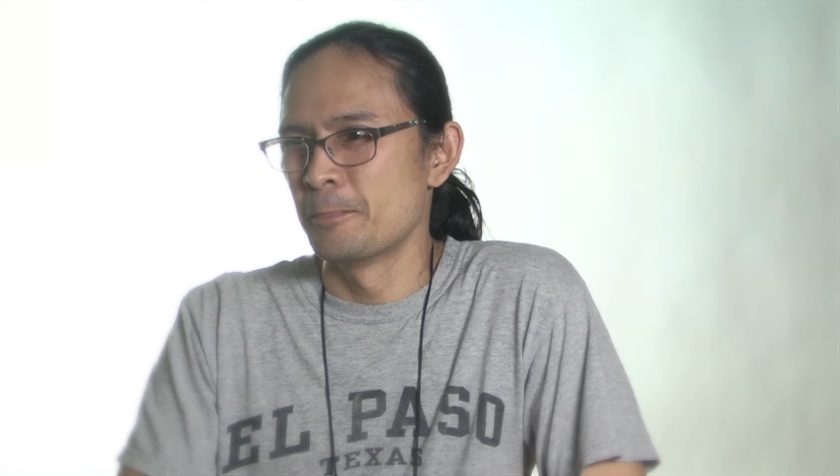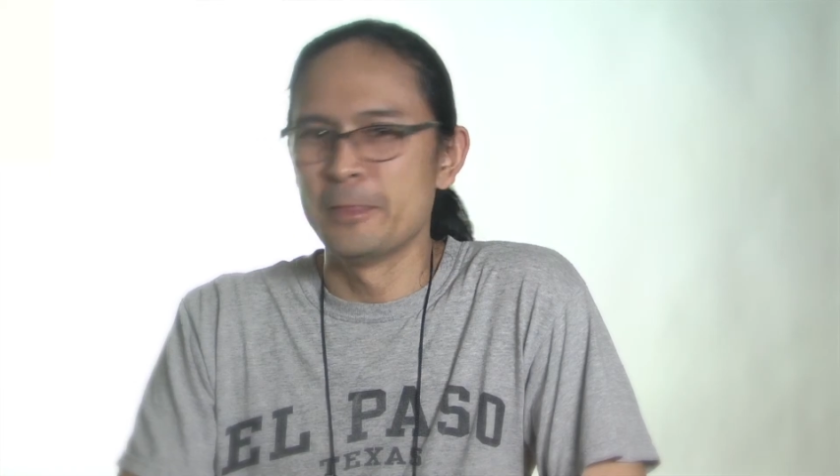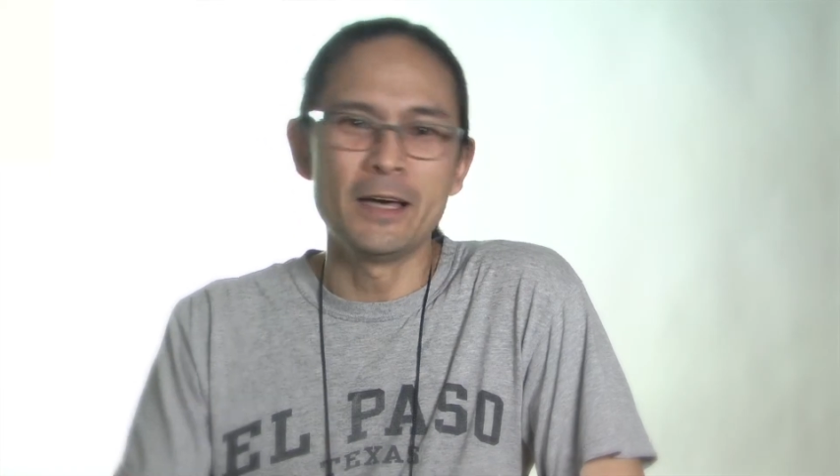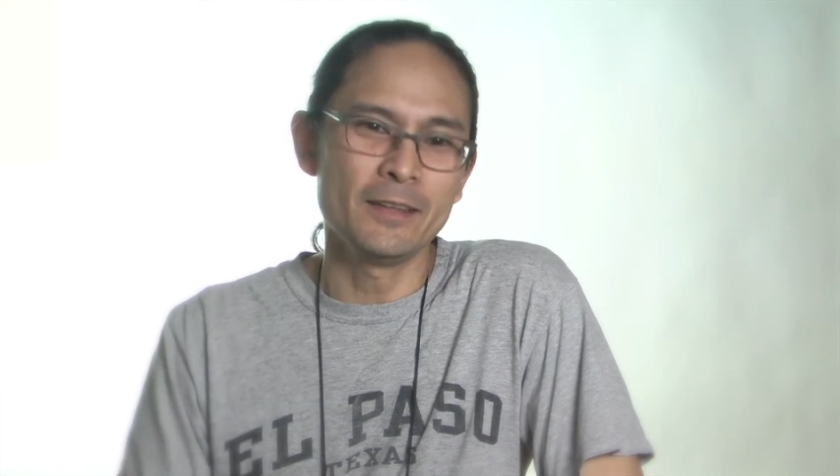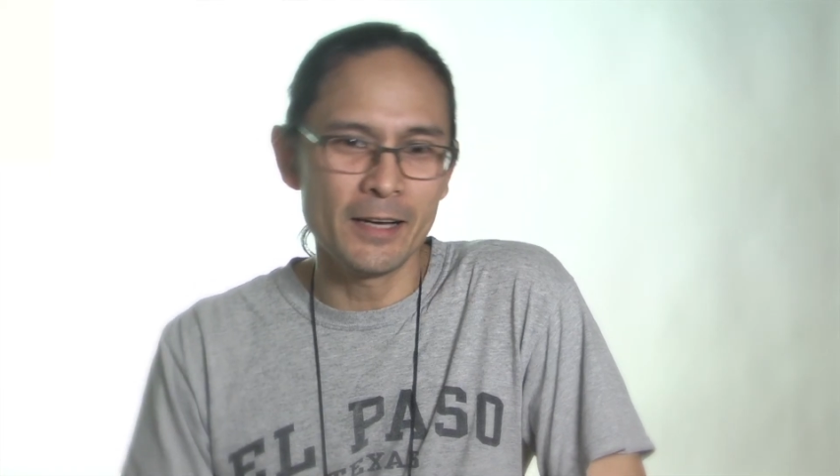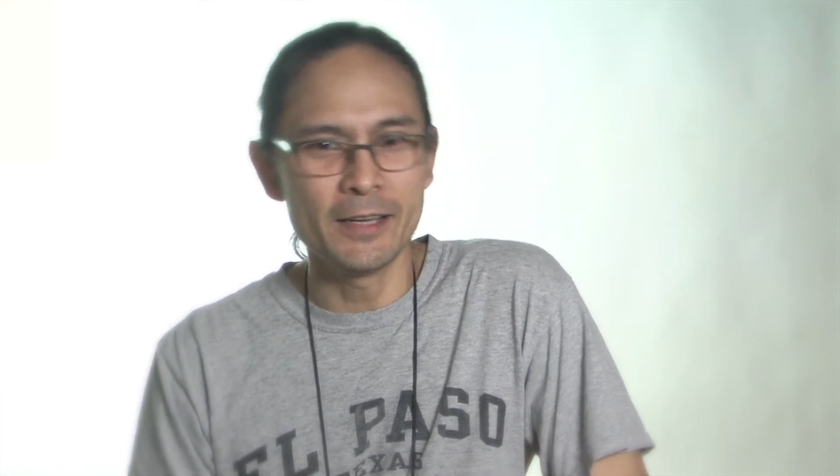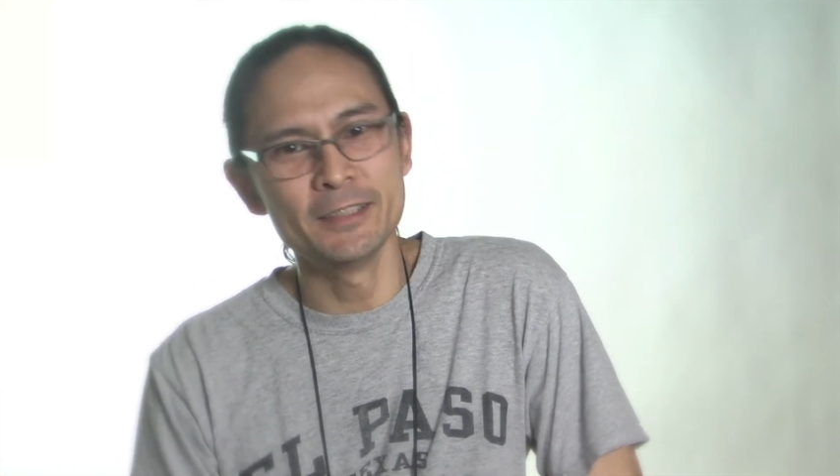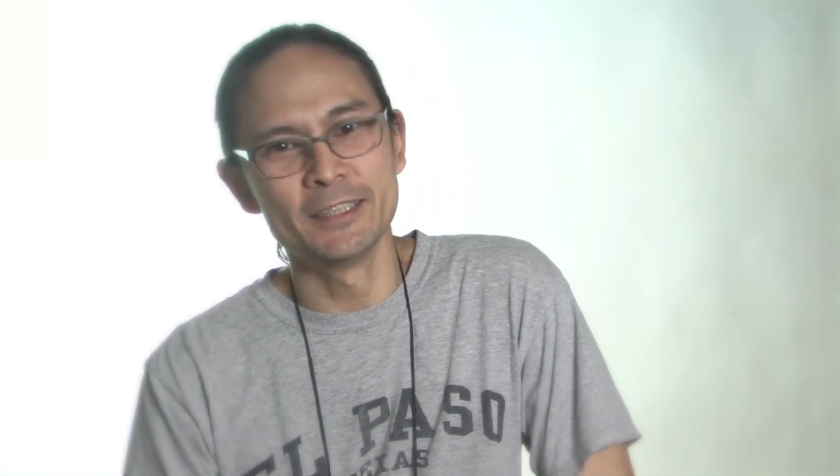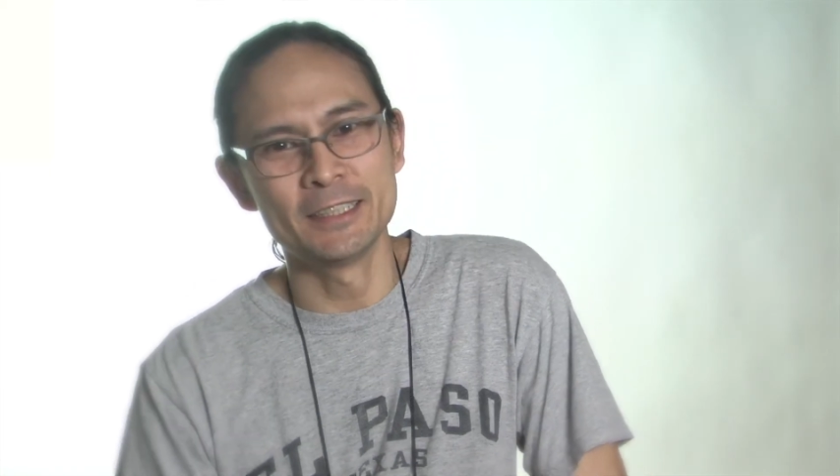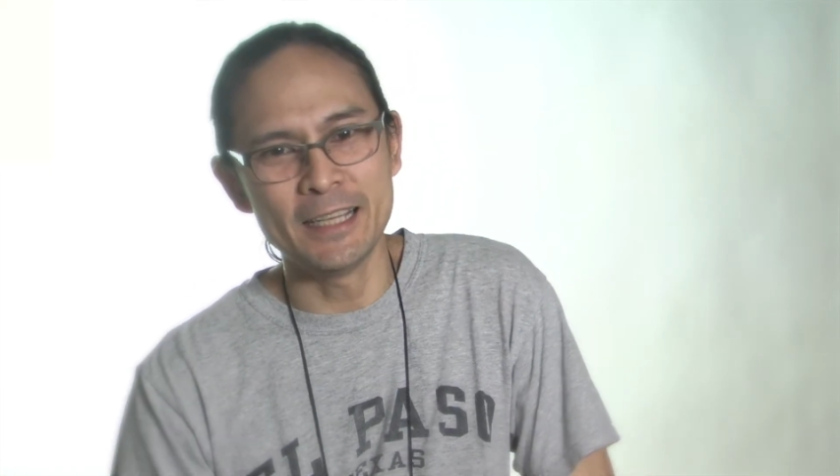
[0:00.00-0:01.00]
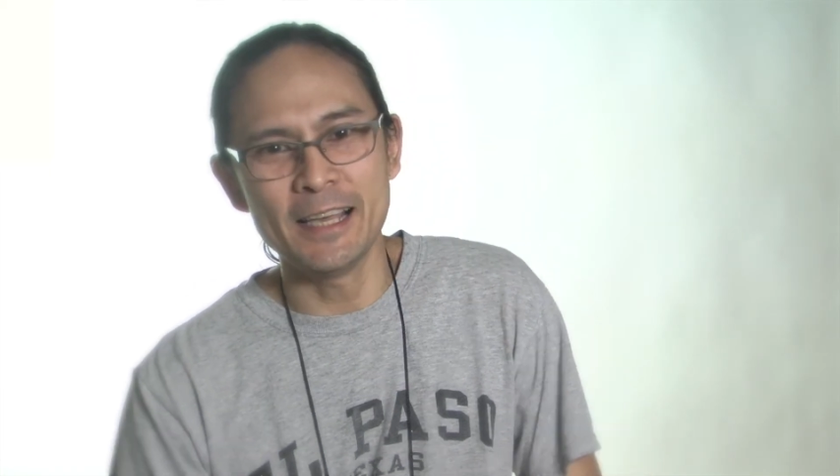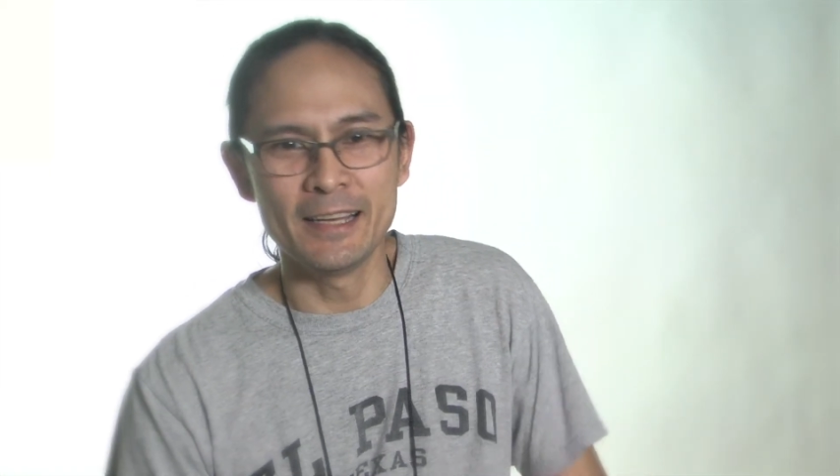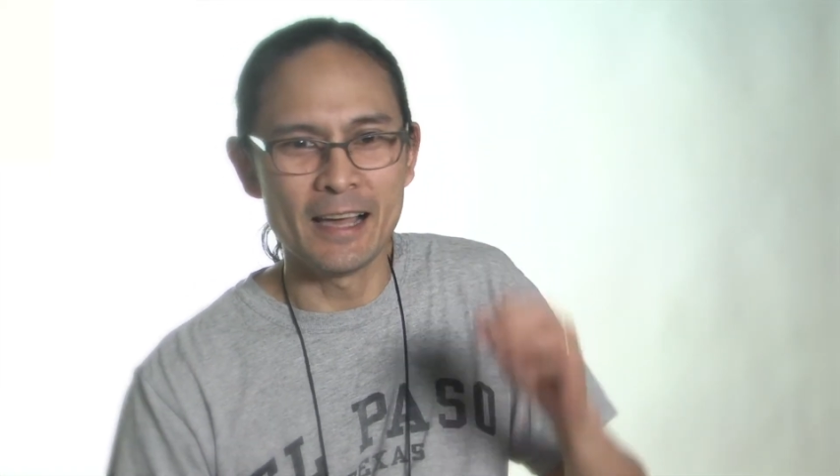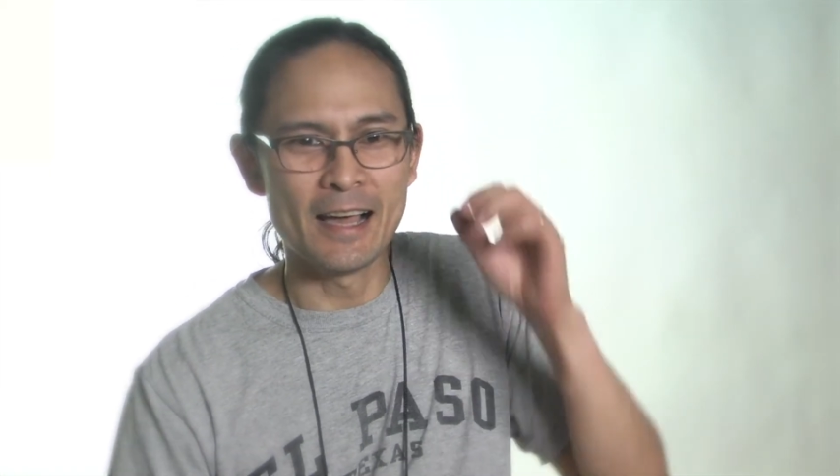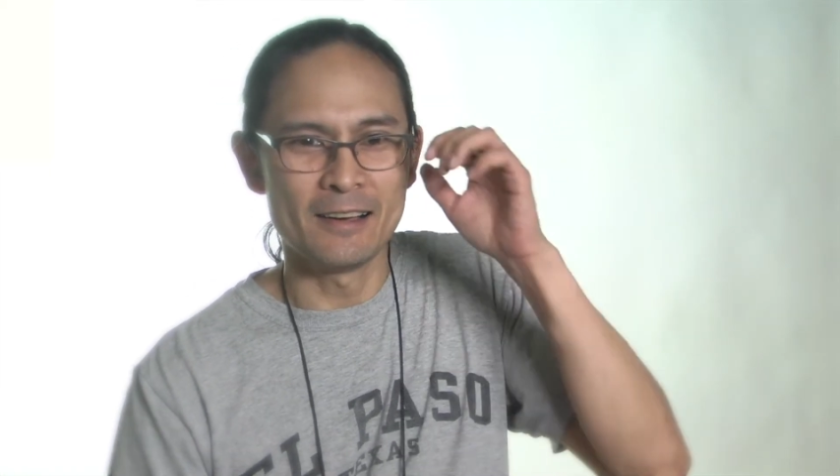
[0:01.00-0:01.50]
Now that I
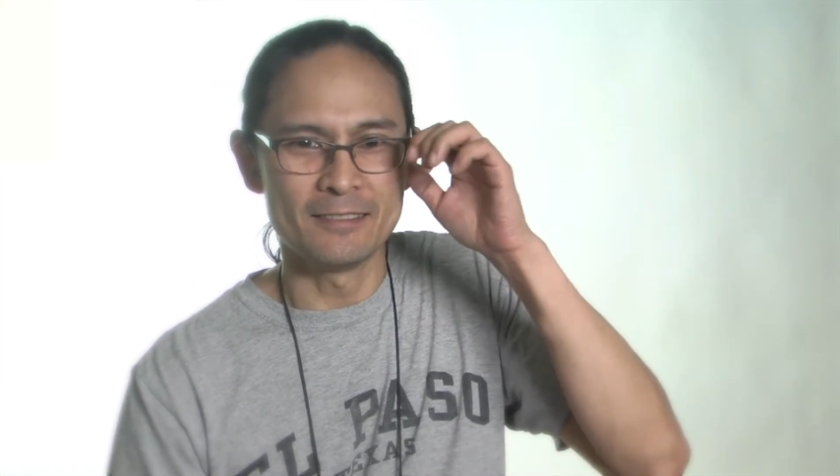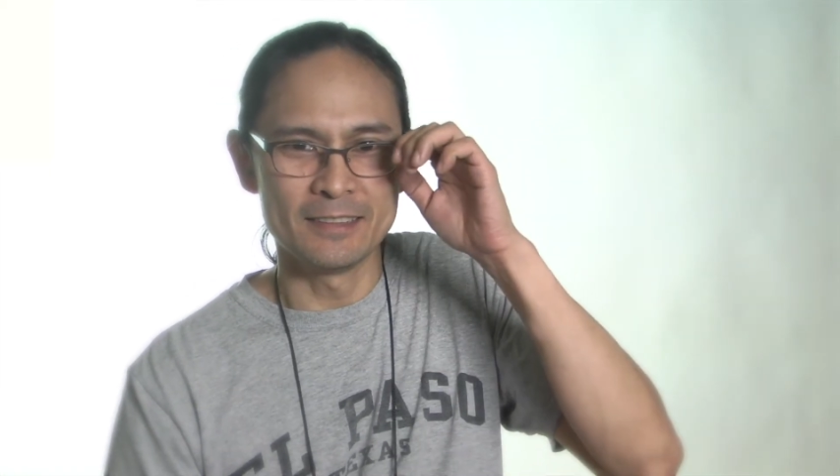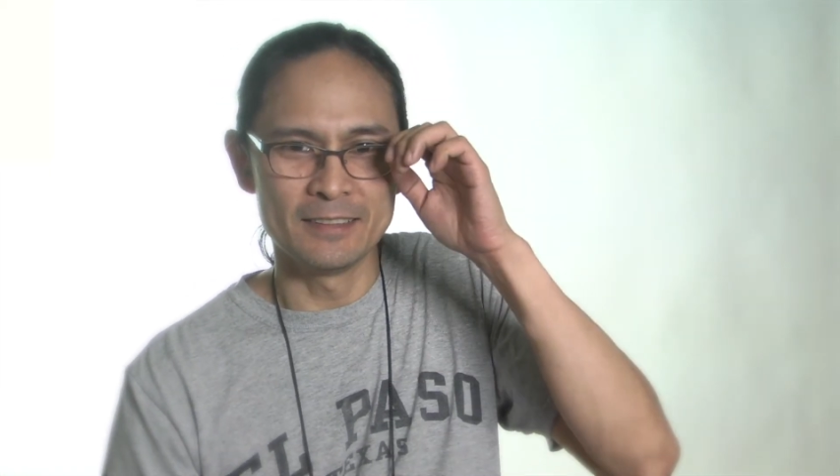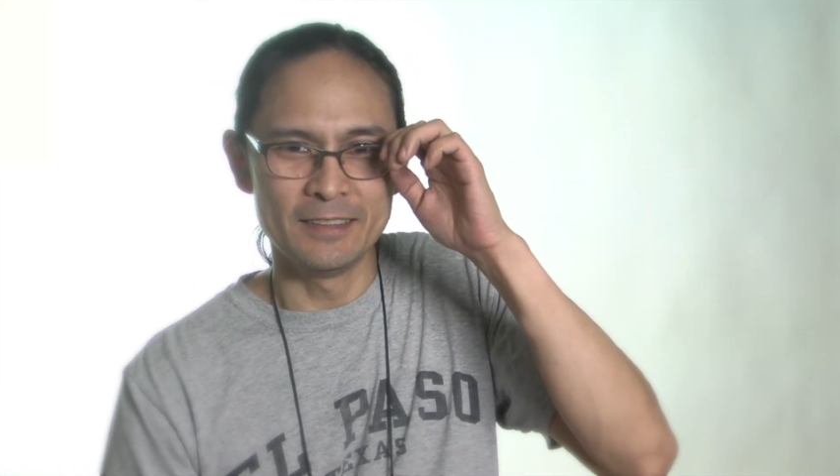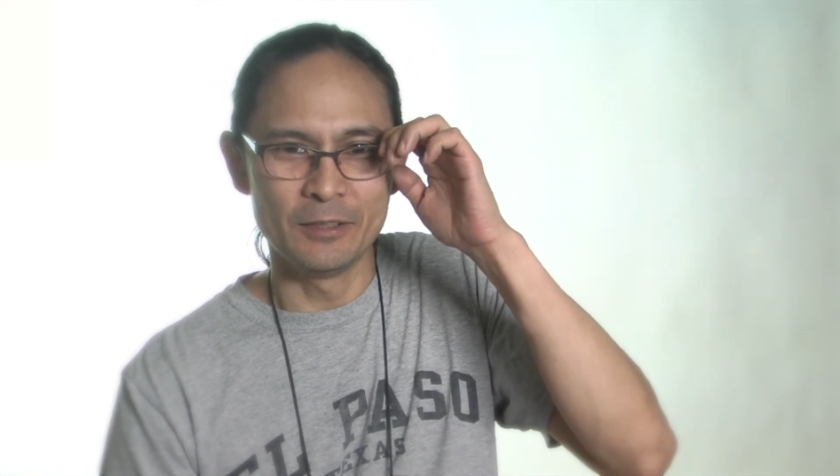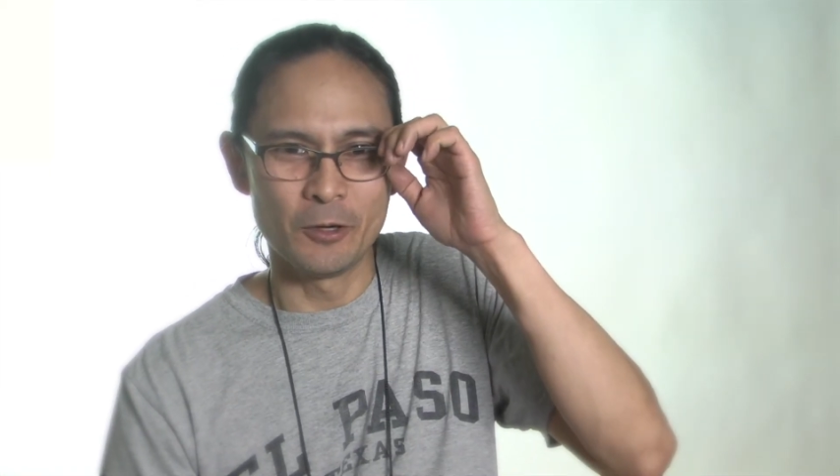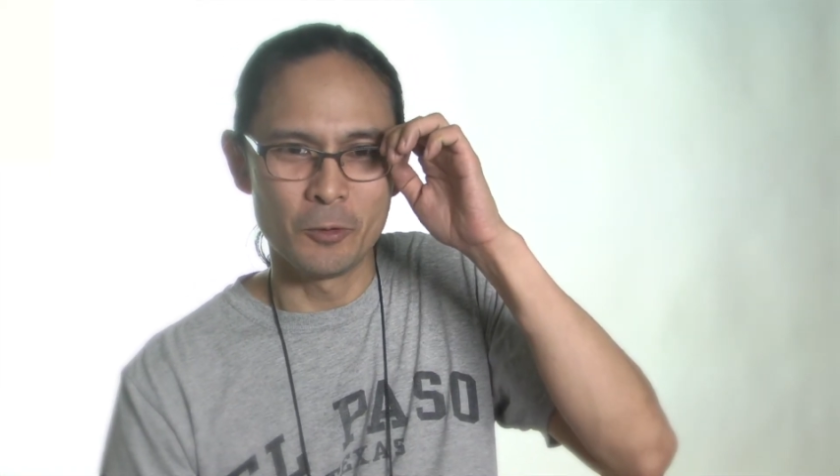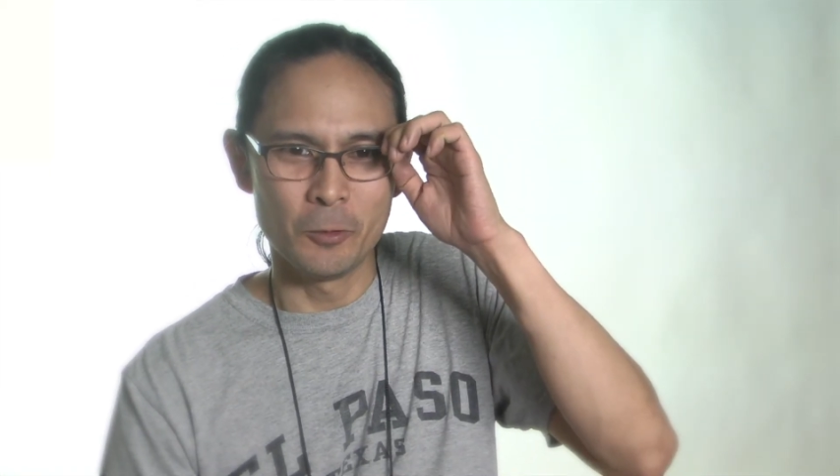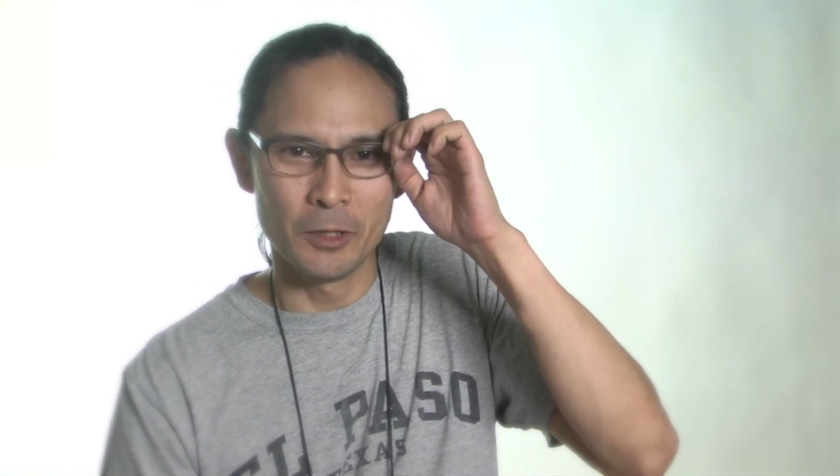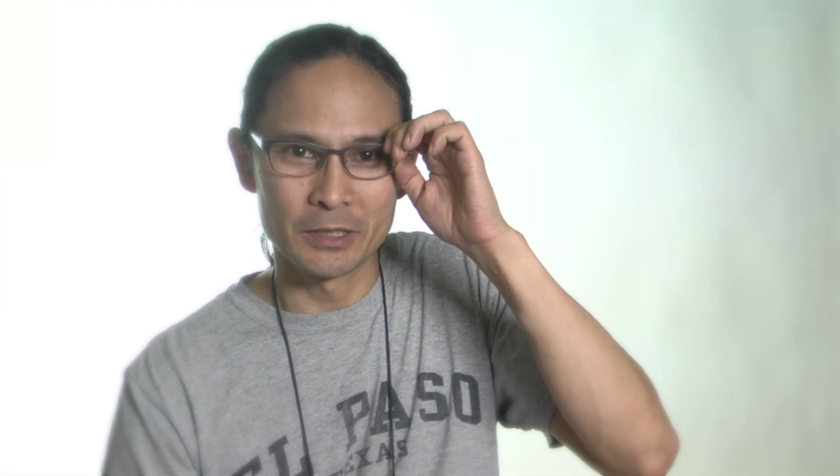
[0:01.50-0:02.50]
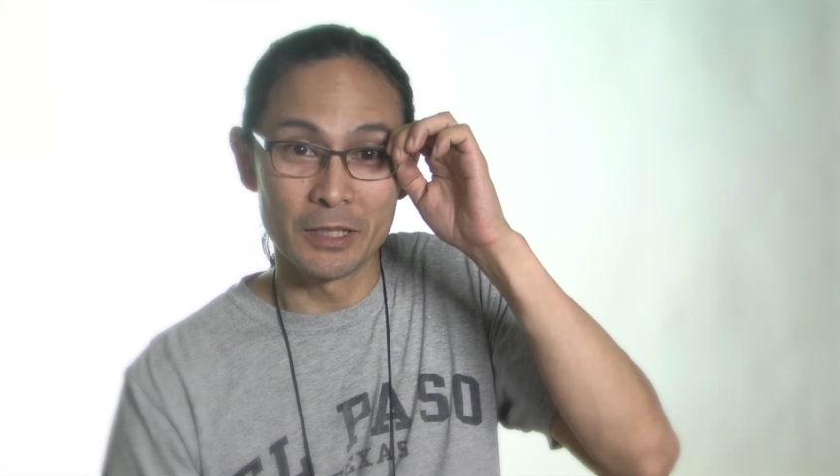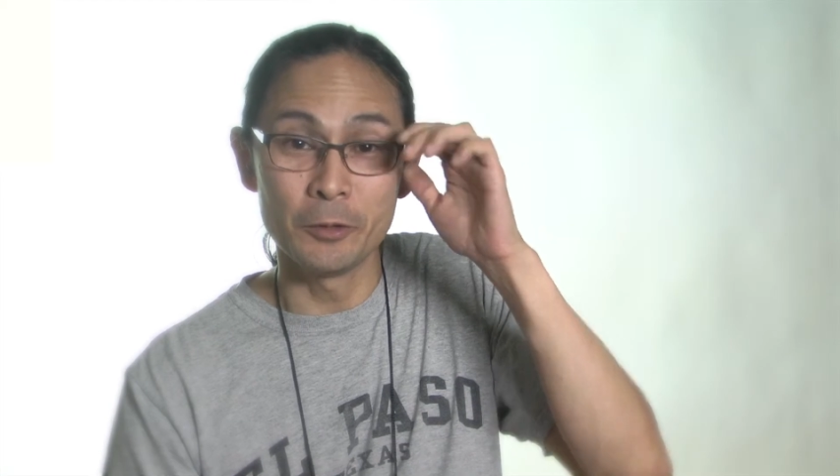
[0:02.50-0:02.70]
understand how it all works,